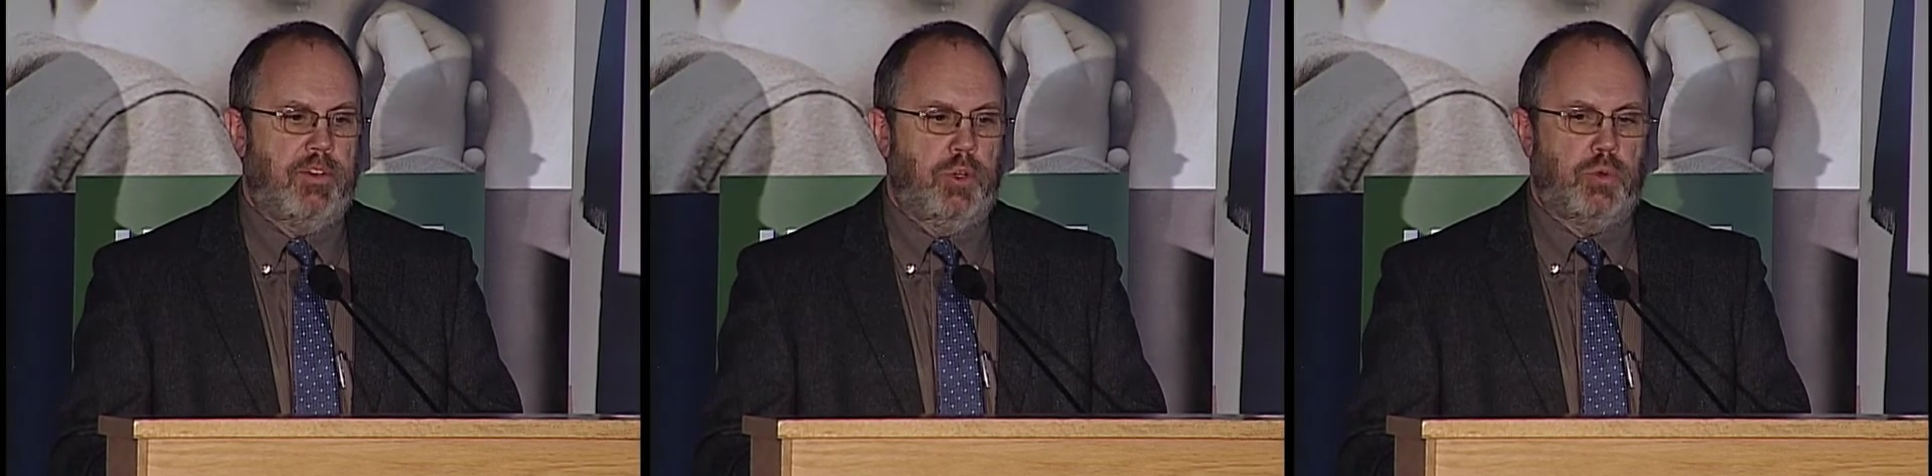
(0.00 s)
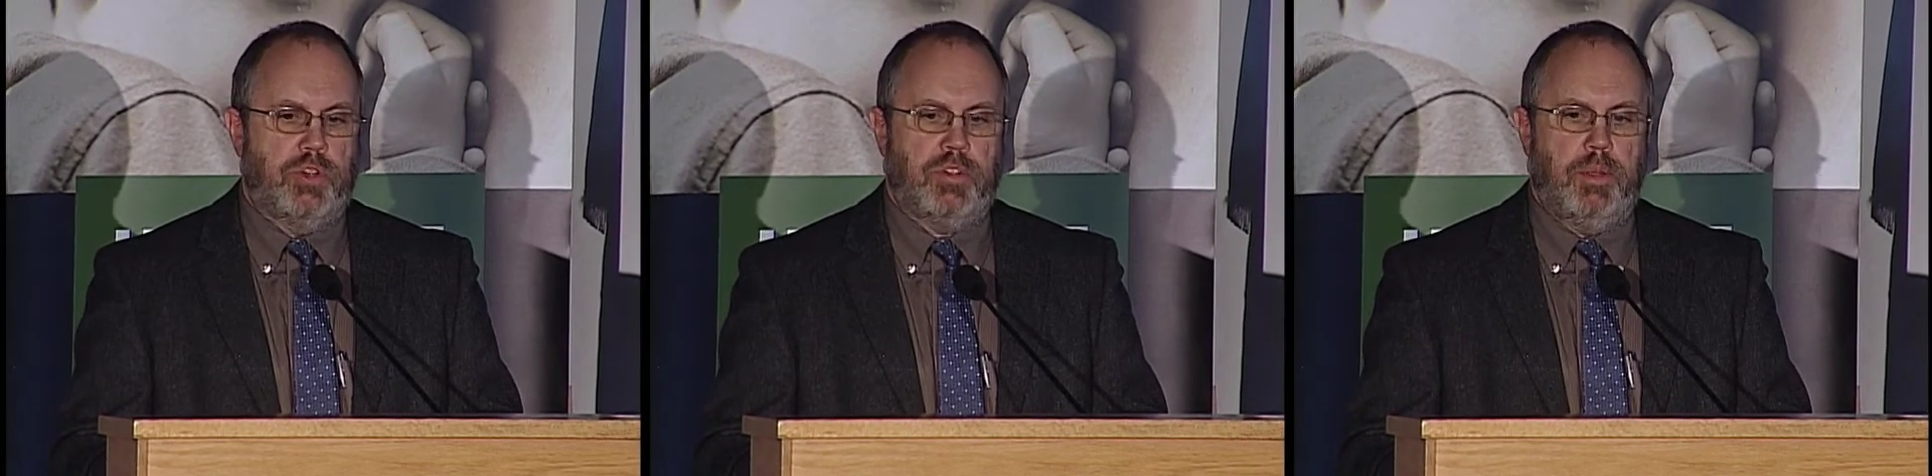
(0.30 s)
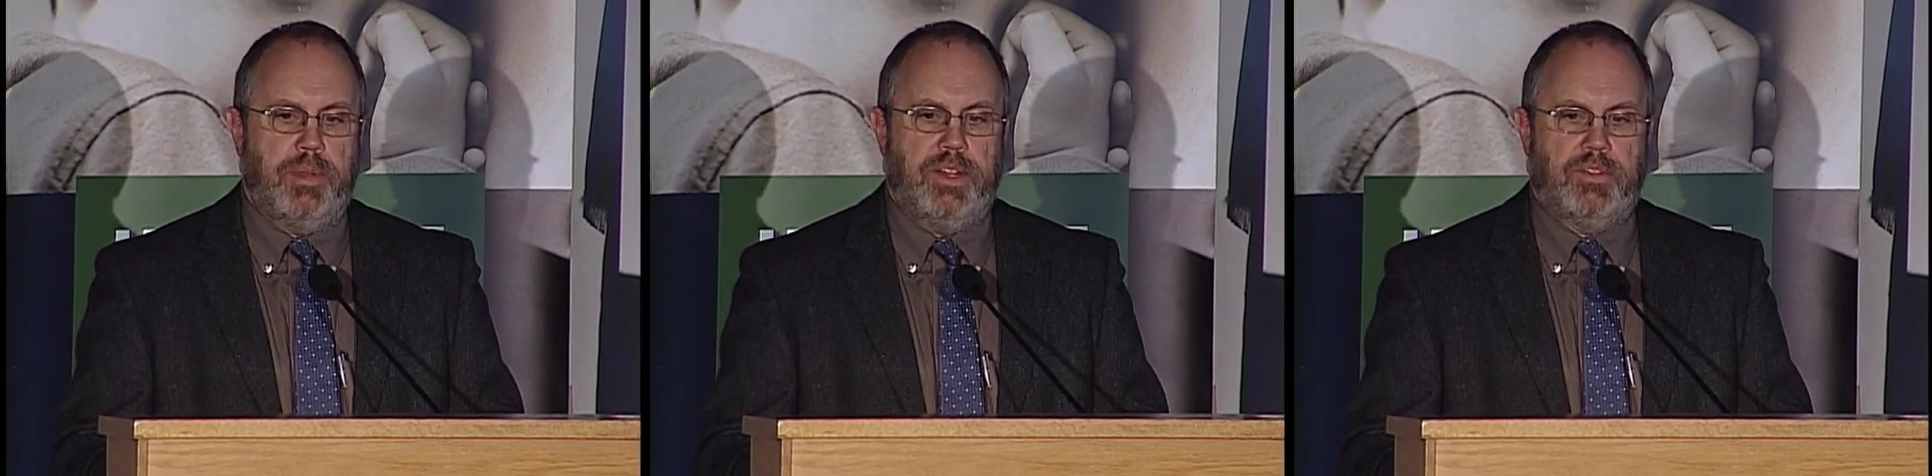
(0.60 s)
nutritionally
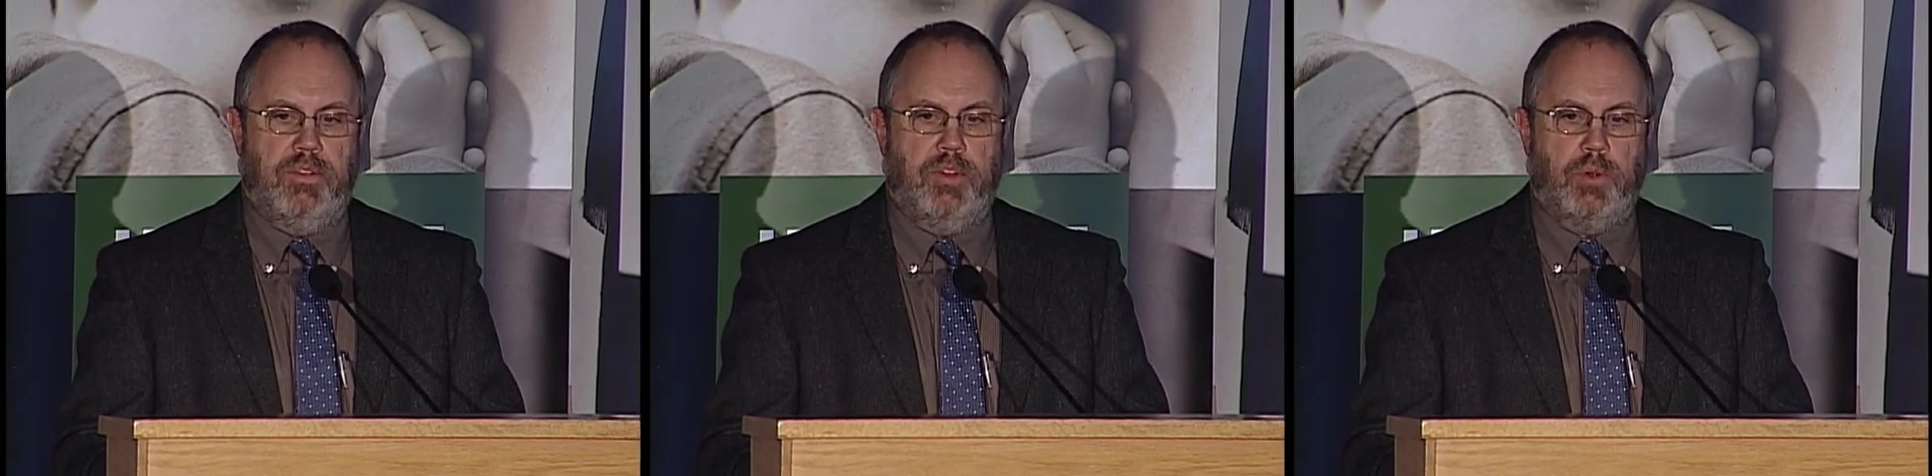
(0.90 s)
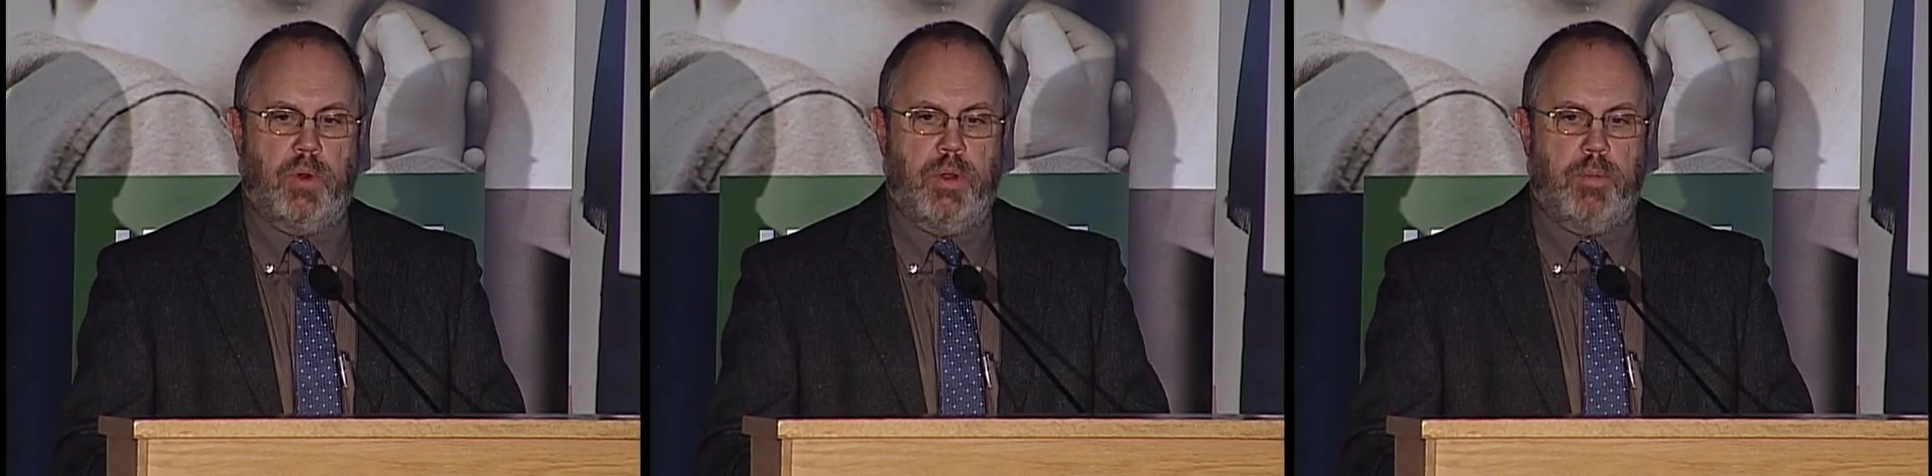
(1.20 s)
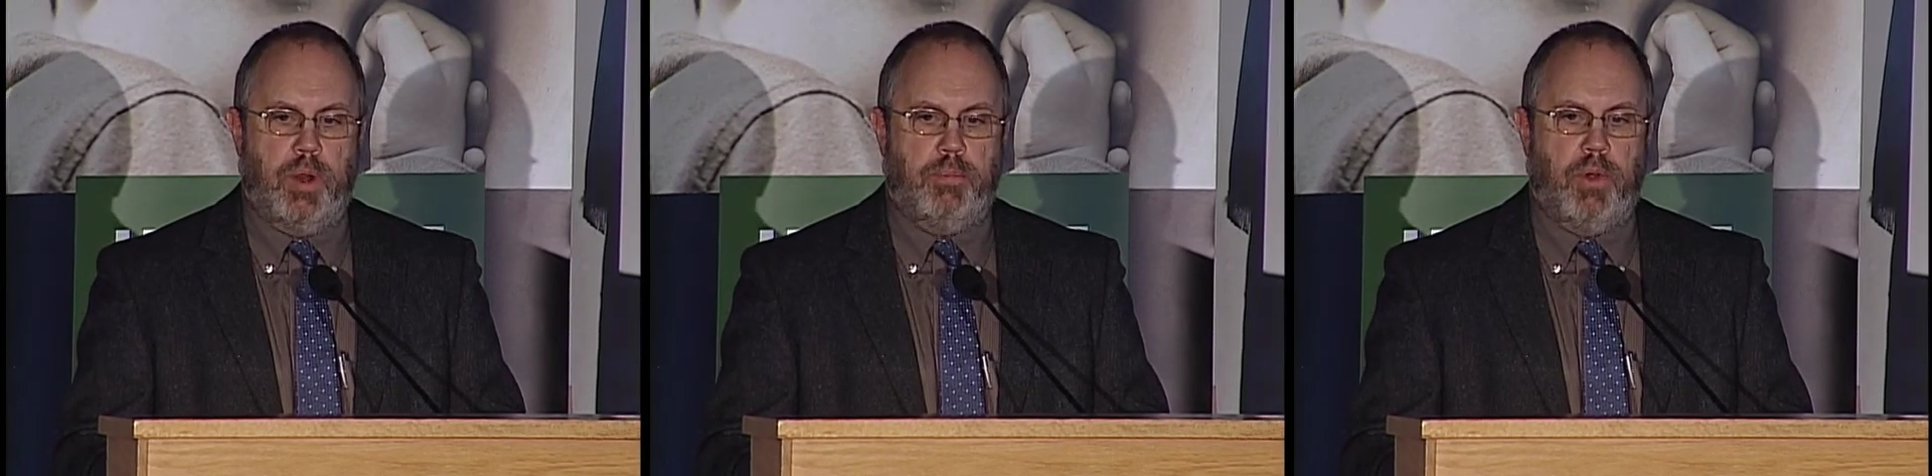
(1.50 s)
based inventory,
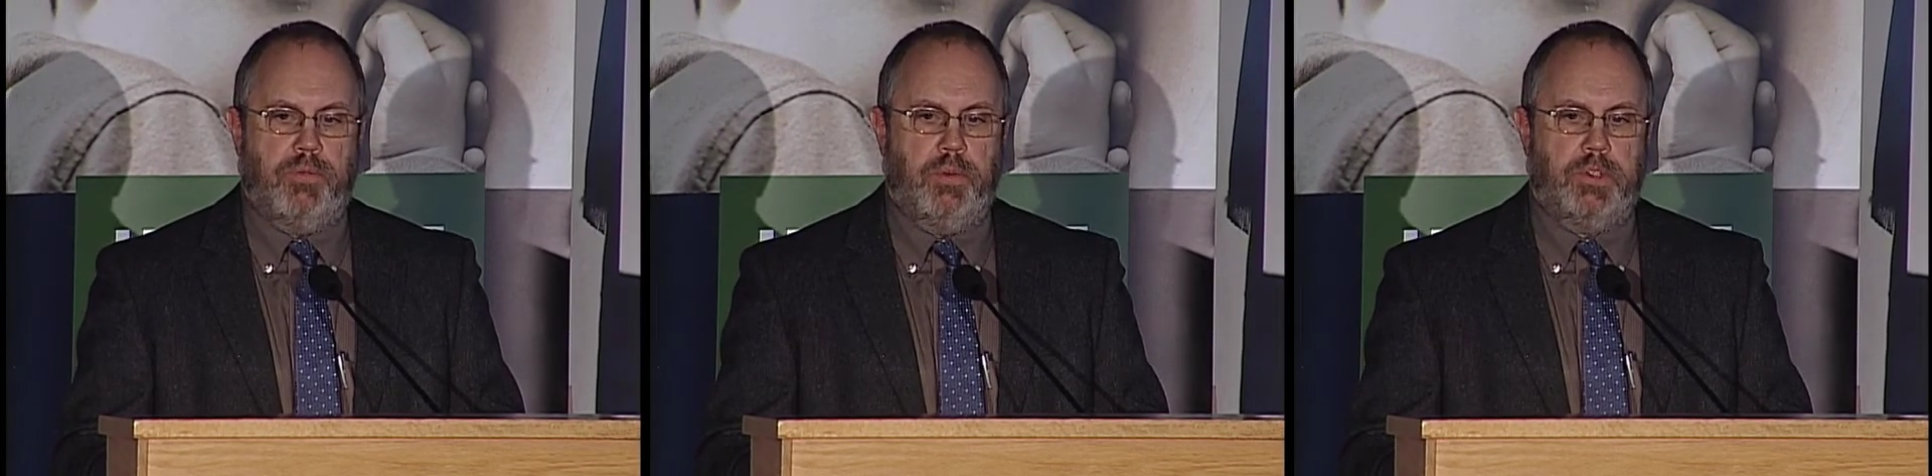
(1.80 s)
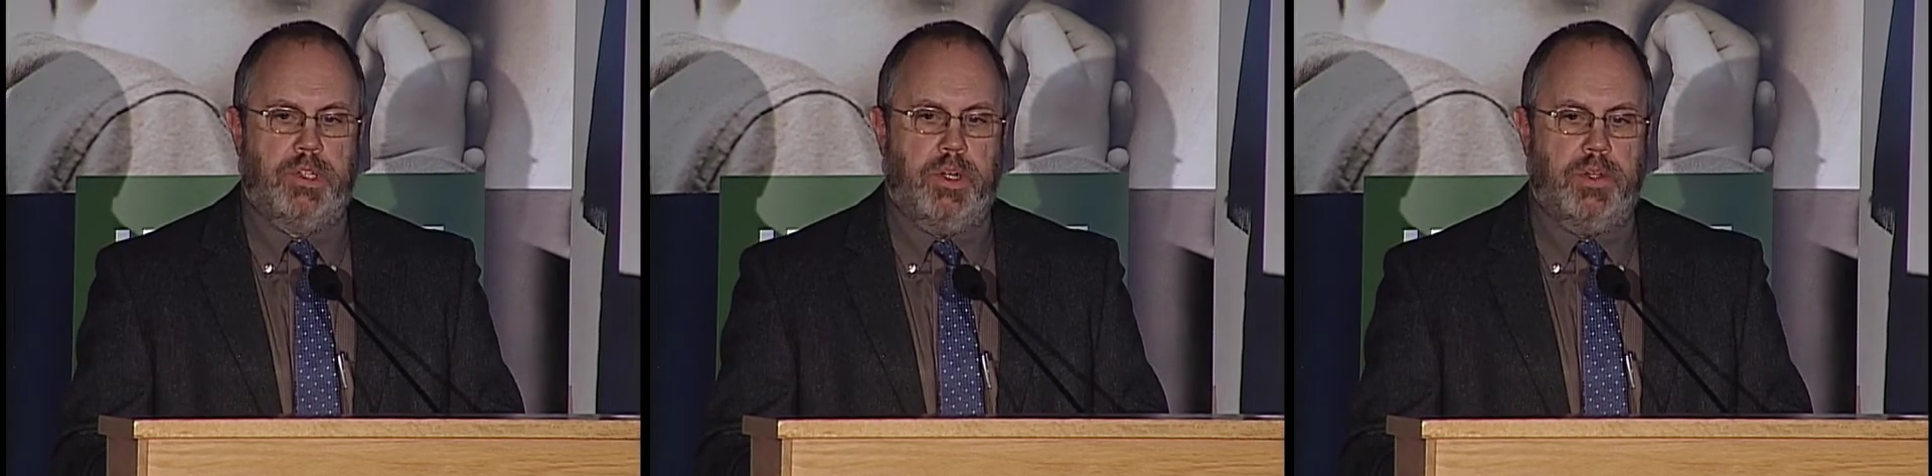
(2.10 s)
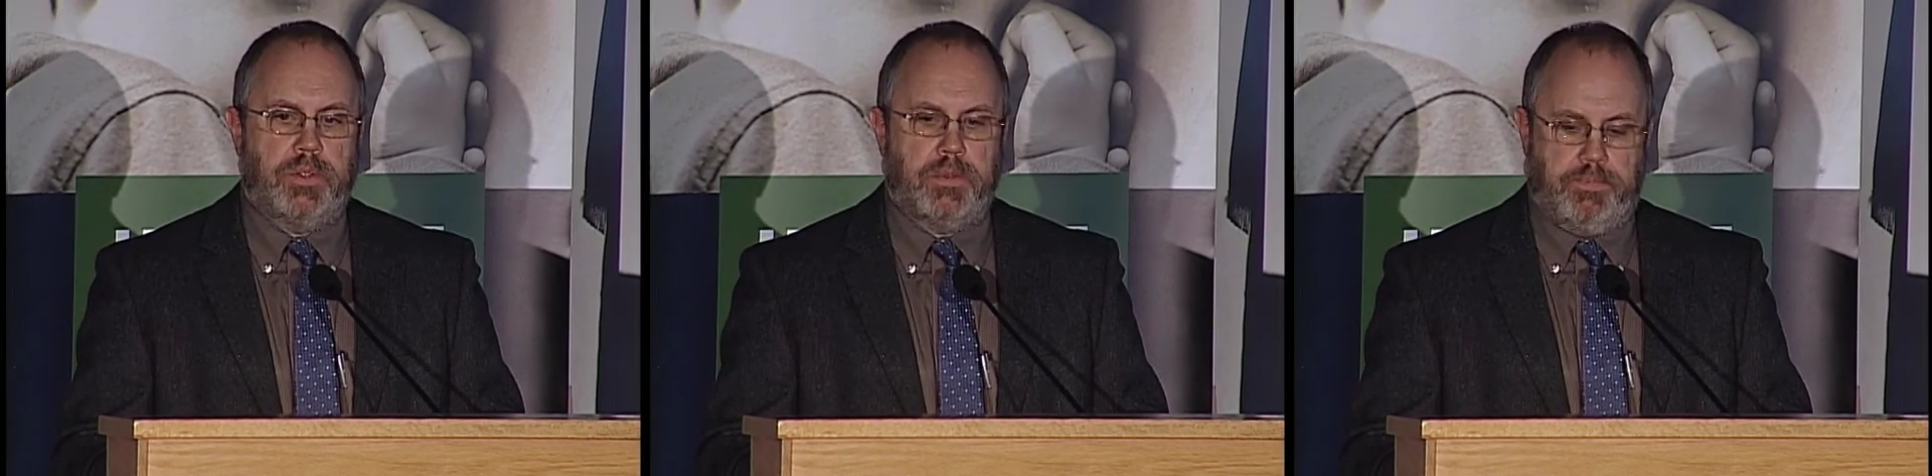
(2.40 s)
Marion Polk Food Share
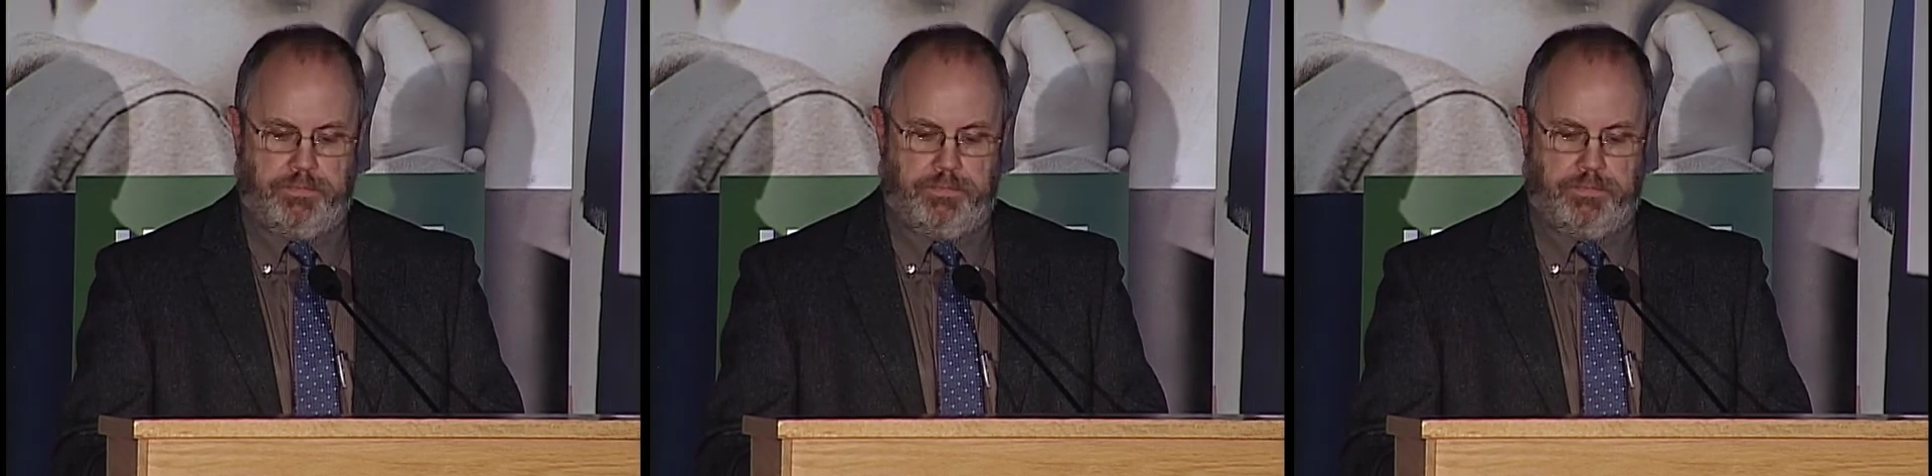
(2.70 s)
is.